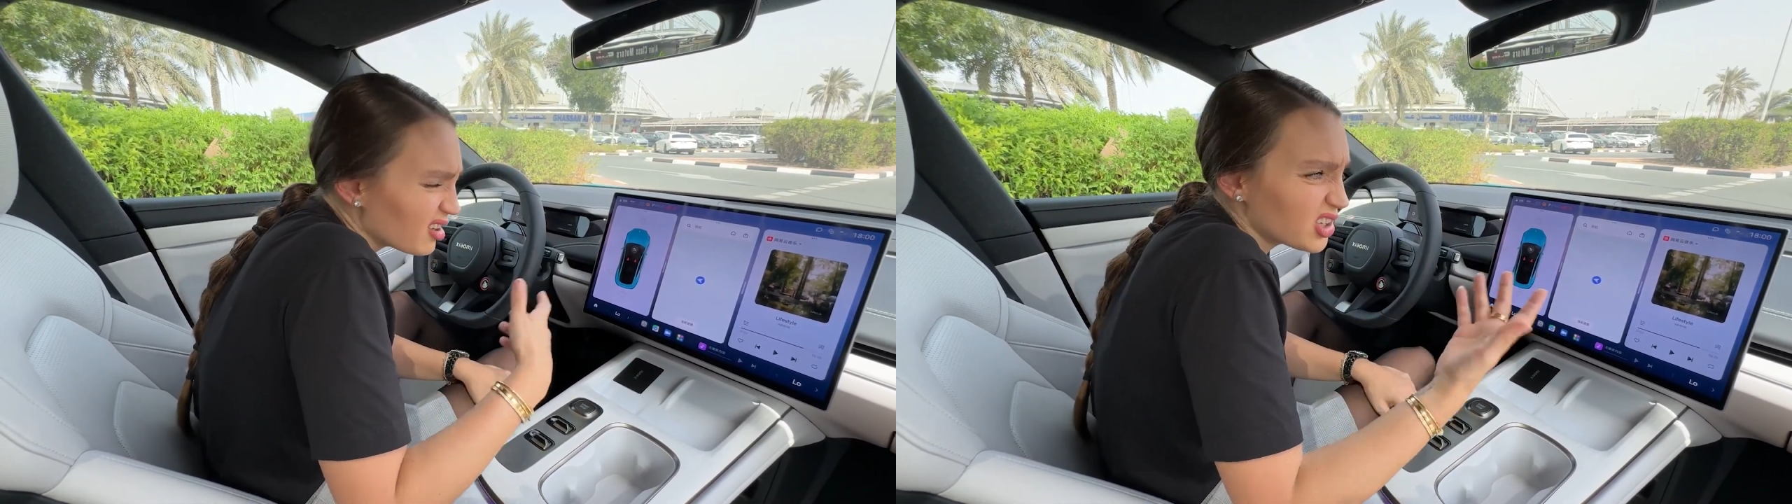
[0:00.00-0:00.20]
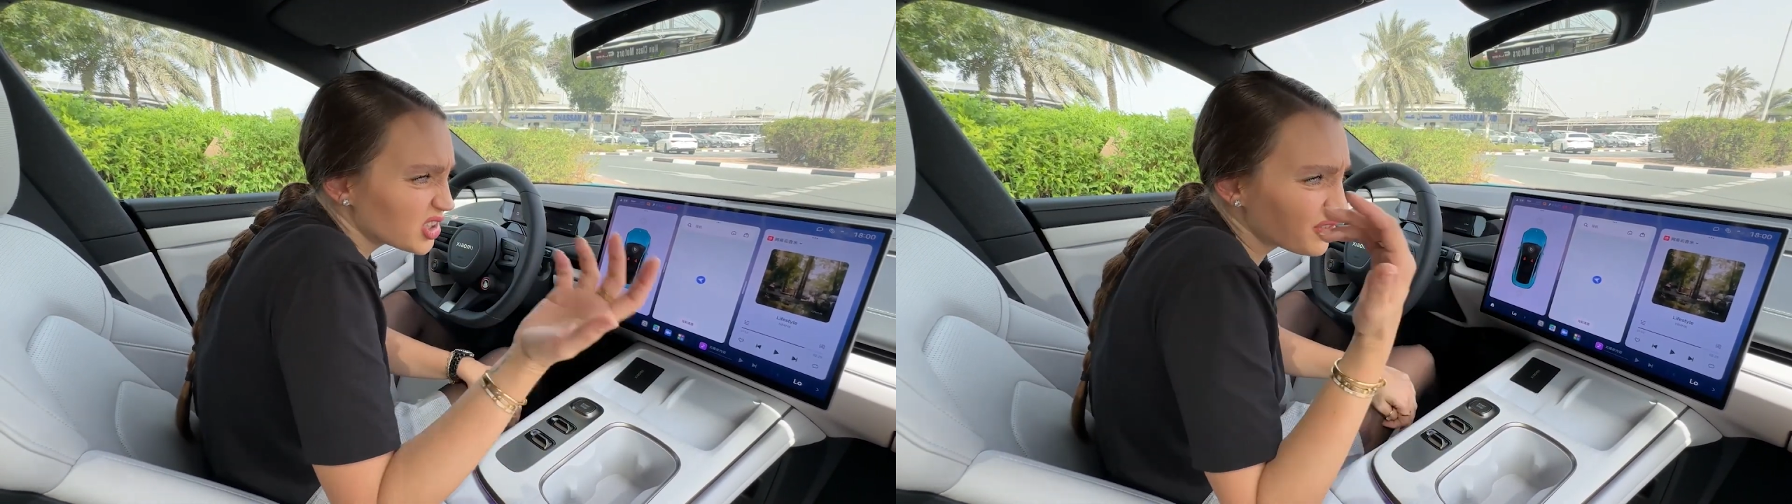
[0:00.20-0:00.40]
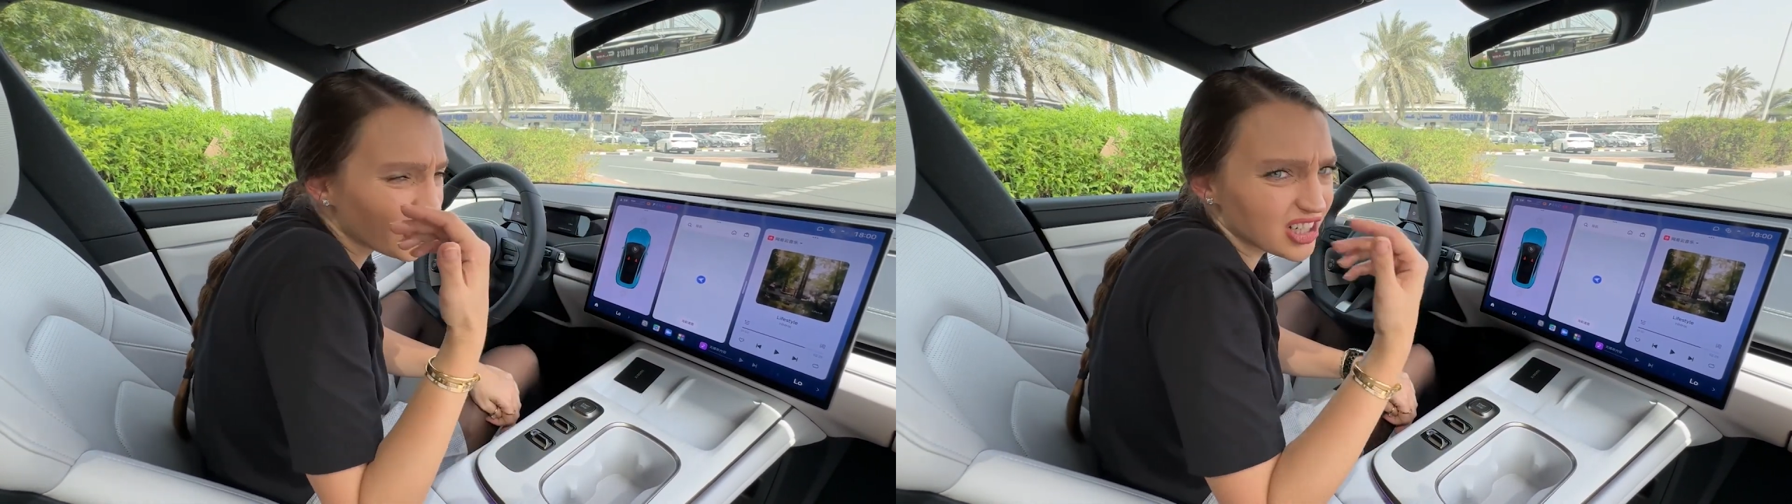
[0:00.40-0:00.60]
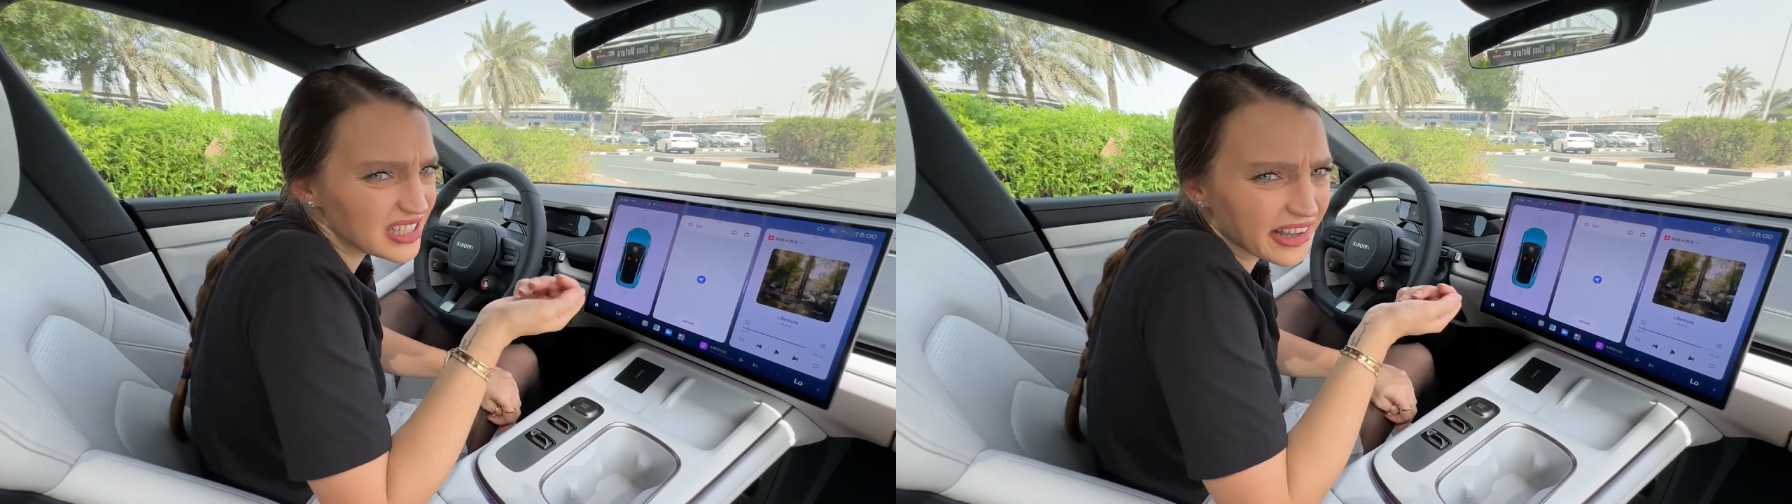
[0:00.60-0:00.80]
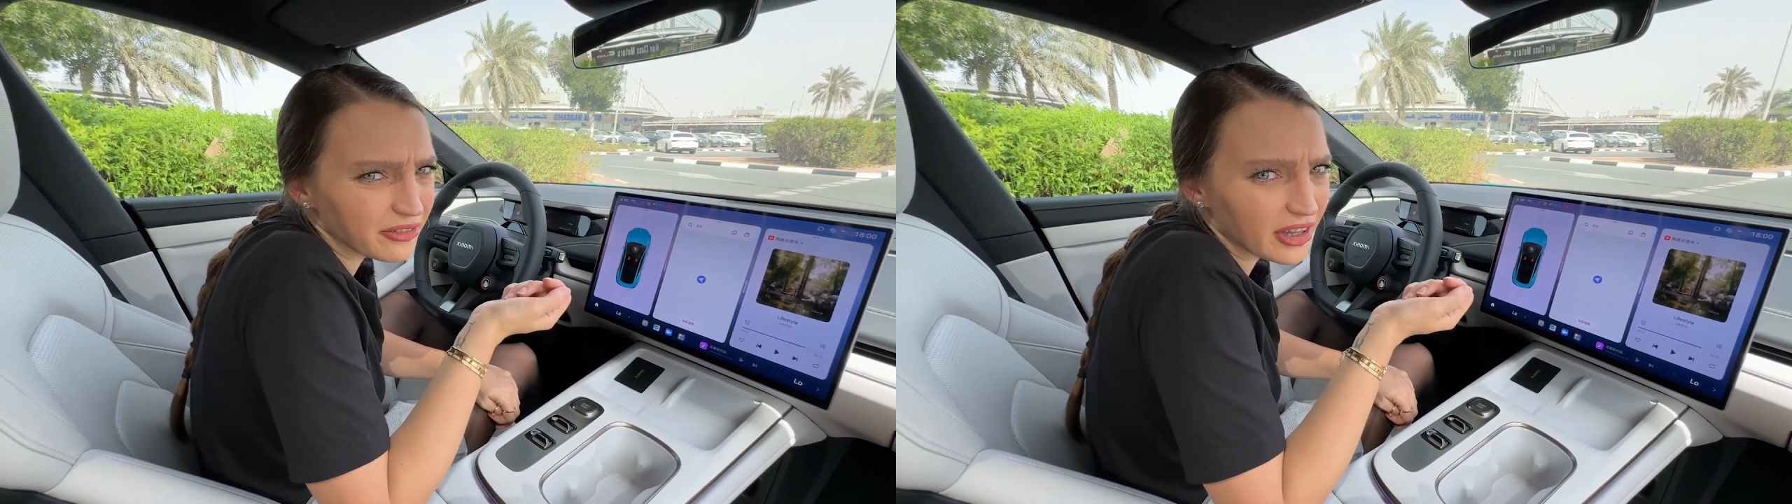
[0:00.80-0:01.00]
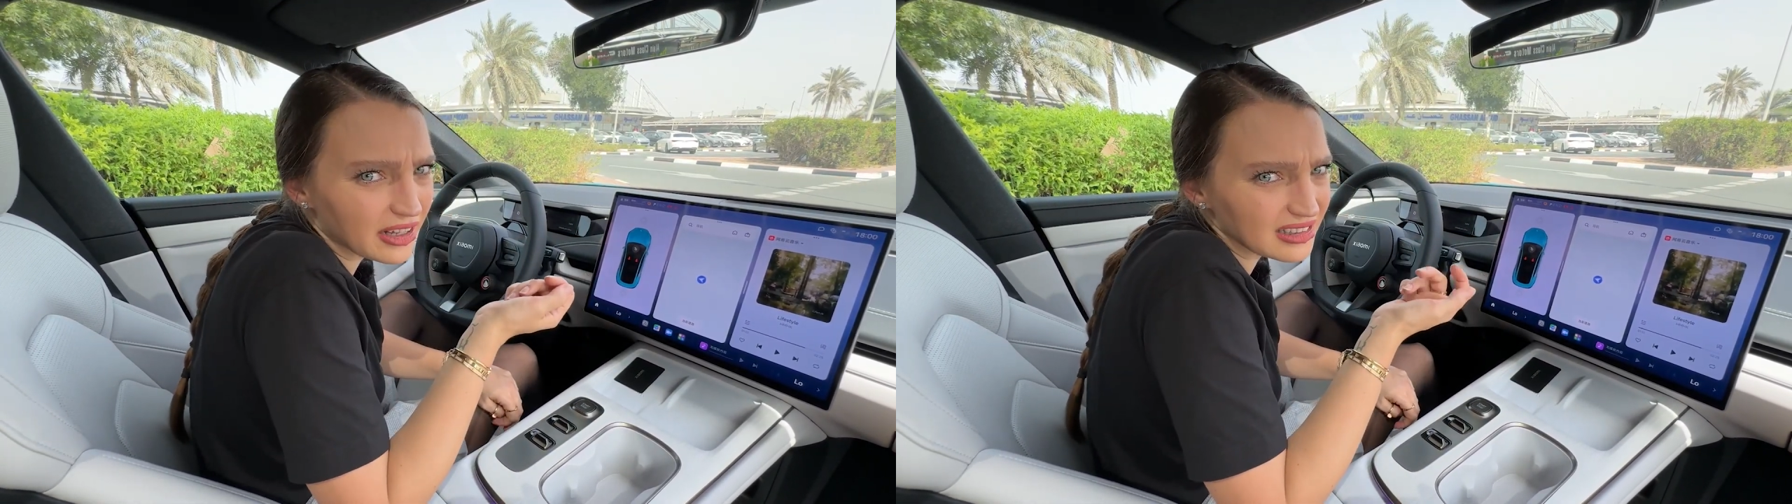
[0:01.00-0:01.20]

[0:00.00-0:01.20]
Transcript: lot of cars have that.